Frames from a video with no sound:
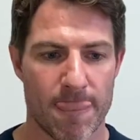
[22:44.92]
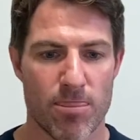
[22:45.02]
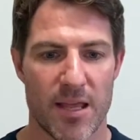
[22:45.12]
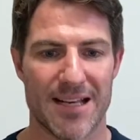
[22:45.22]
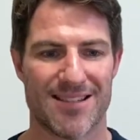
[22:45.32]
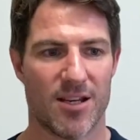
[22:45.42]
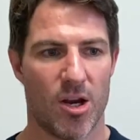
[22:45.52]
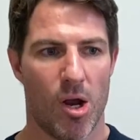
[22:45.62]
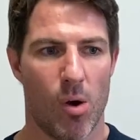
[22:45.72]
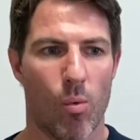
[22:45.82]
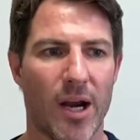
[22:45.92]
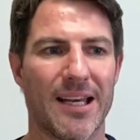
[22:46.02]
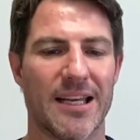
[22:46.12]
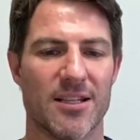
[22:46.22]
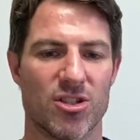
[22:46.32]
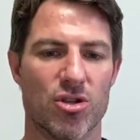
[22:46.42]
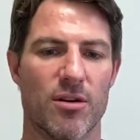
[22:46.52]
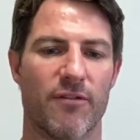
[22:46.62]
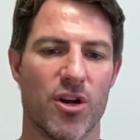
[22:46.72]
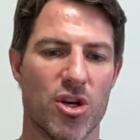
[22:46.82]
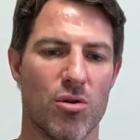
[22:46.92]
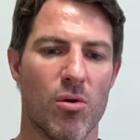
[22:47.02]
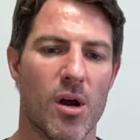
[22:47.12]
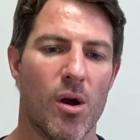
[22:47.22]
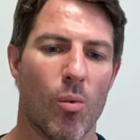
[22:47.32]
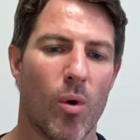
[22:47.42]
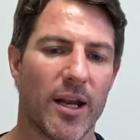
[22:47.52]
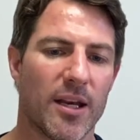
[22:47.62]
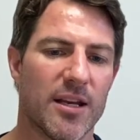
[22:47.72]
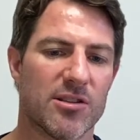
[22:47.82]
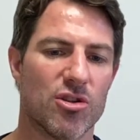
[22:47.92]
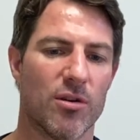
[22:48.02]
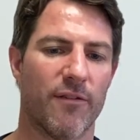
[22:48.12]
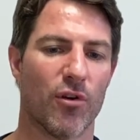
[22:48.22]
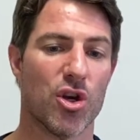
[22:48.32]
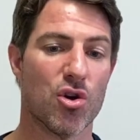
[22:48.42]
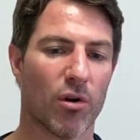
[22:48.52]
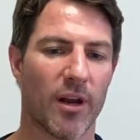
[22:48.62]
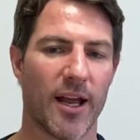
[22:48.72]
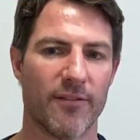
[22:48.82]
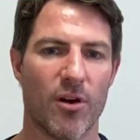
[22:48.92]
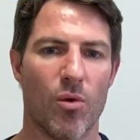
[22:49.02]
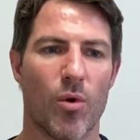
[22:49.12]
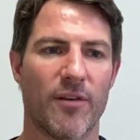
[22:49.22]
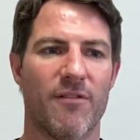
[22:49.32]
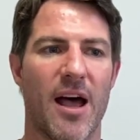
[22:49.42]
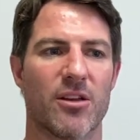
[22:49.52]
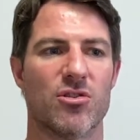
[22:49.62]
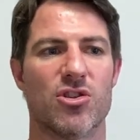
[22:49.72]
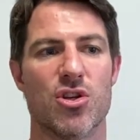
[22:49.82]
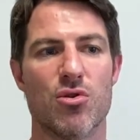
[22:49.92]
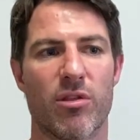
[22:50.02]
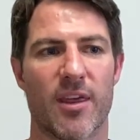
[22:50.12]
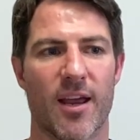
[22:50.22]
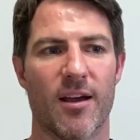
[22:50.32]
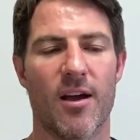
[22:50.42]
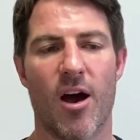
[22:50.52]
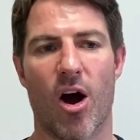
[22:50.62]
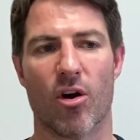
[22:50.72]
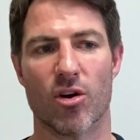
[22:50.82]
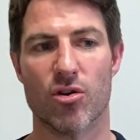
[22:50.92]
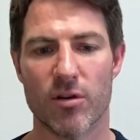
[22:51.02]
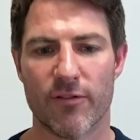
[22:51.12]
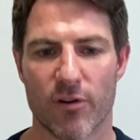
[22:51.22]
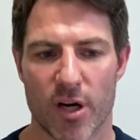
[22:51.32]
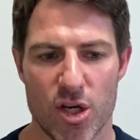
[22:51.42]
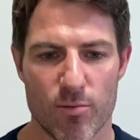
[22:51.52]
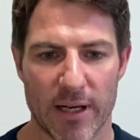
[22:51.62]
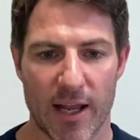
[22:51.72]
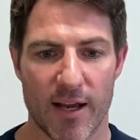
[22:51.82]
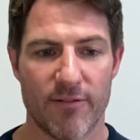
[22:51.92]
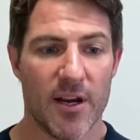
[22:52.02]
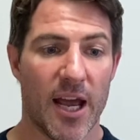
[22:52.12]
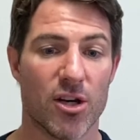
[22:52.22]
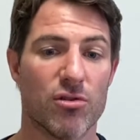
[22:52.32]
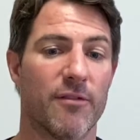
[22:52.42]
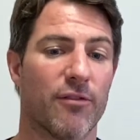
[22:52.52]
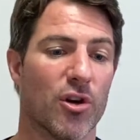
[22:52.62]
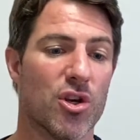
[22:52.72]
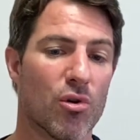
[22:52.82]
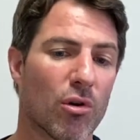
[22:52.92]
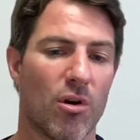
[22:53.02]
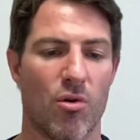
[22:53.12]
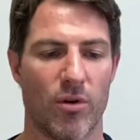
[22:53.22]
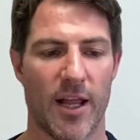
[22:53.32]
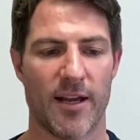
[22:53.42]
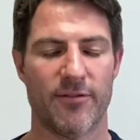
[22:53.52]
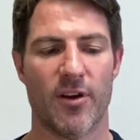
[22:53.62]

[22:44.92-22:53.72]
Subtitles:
It's what is good for you? What is good for your life? What values do you think are good for a human life and good for your own life?